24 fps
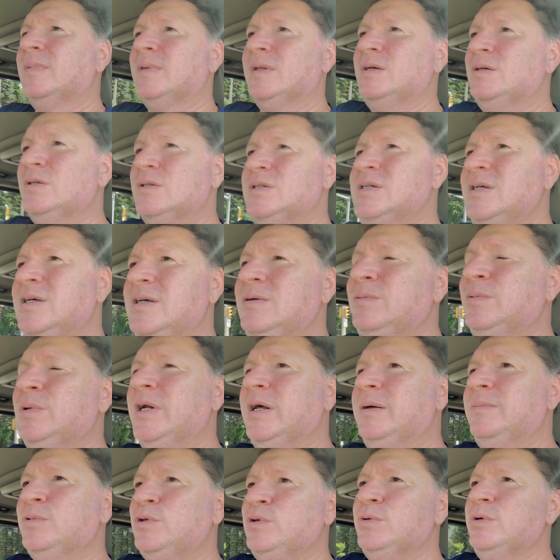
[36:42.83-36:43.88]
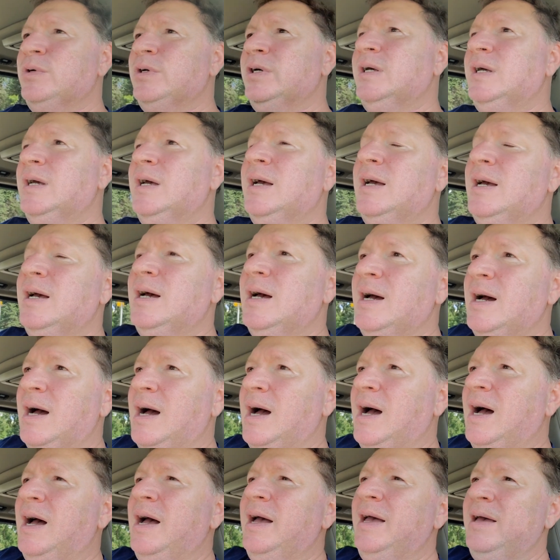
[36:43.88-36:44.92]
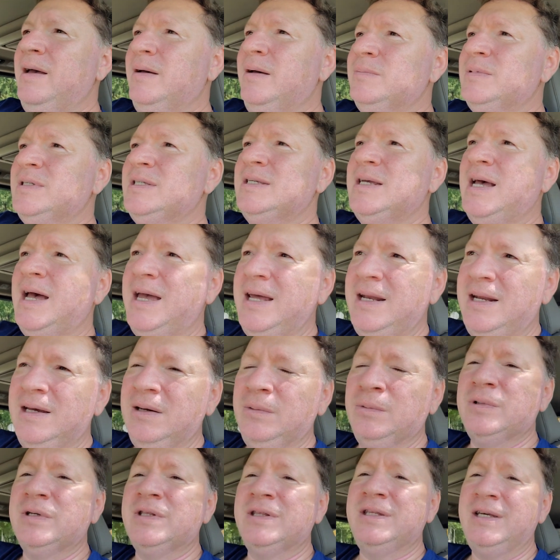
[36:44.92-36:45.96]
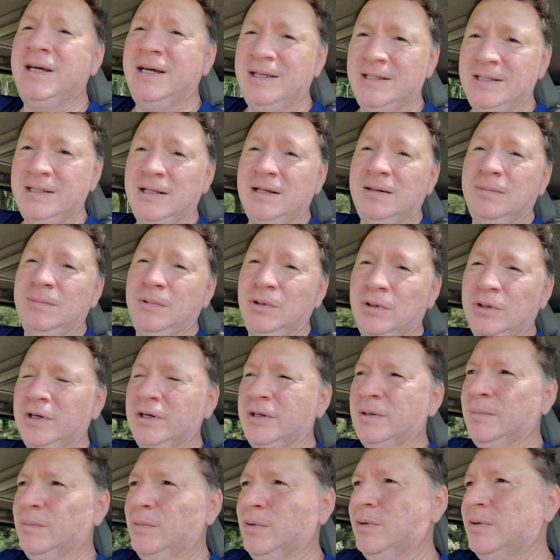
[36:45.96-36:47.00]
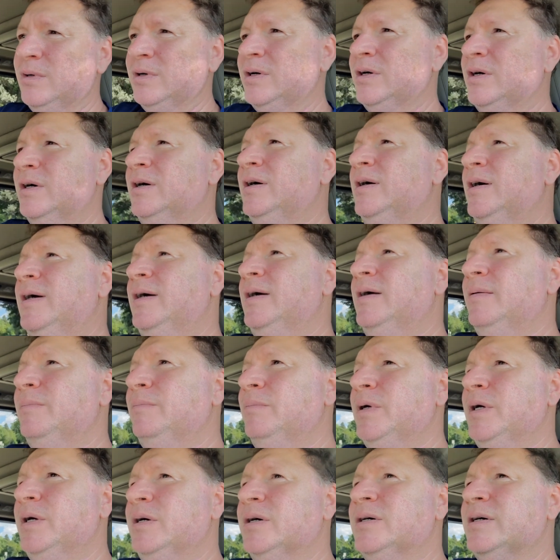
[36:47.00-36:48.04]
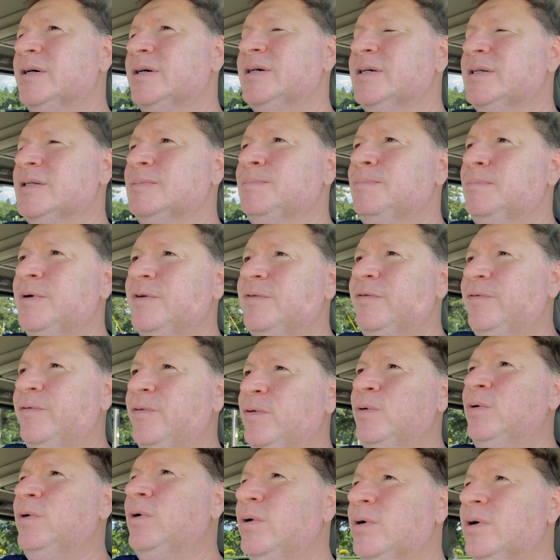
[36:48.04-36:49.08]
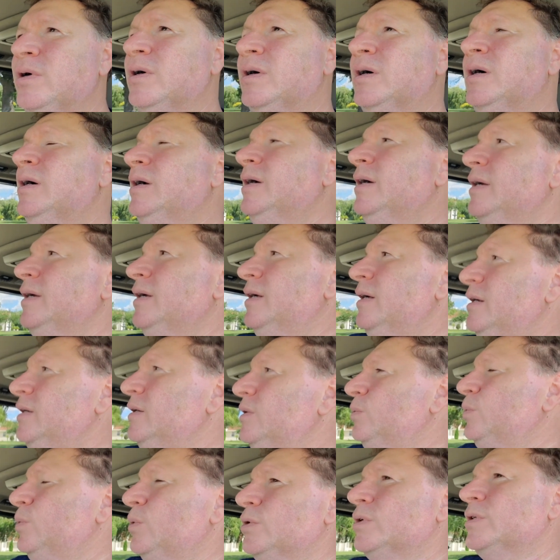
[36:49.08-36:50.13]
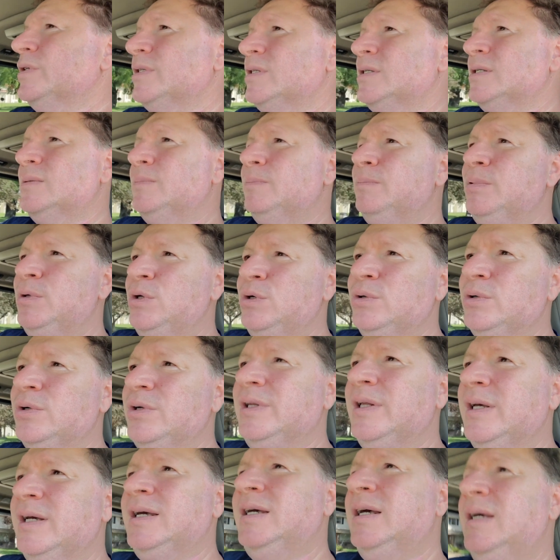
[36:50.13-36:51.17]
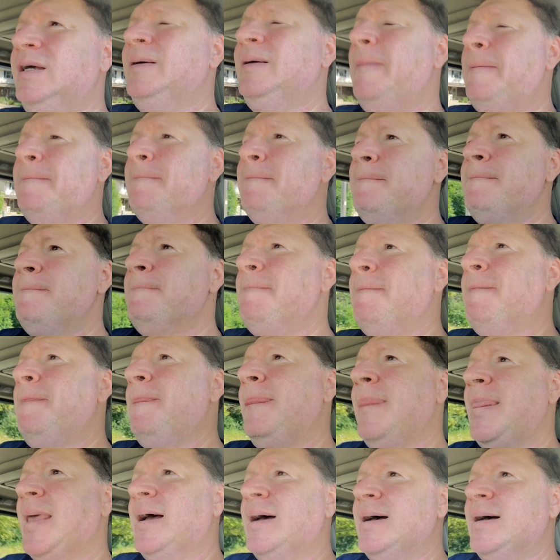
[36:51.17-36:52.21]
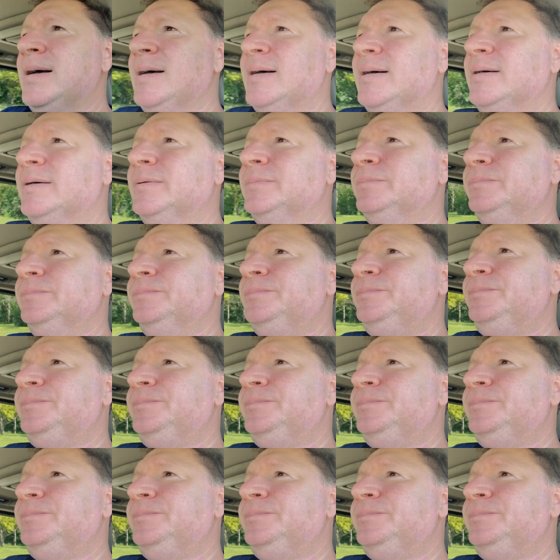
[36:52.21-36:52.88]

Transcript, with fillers: you see what I'm doing? I am siding with Tesla more and more because before it was purely um,